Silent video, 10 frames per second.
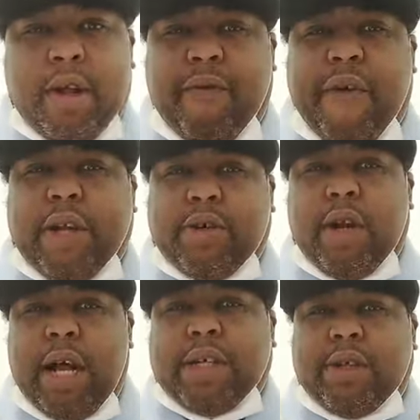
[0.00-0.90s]
the fight is gonna
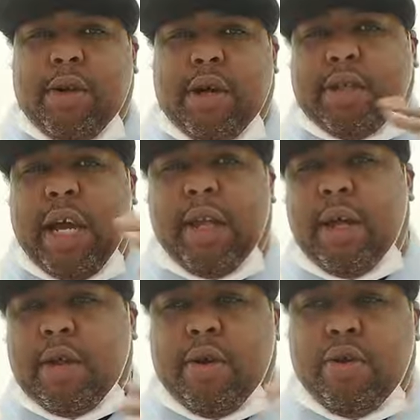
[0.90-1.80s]
last longer because Katie
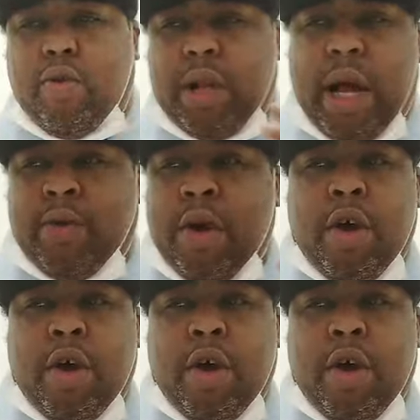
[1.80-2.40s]
Taylor's gonna do a lot,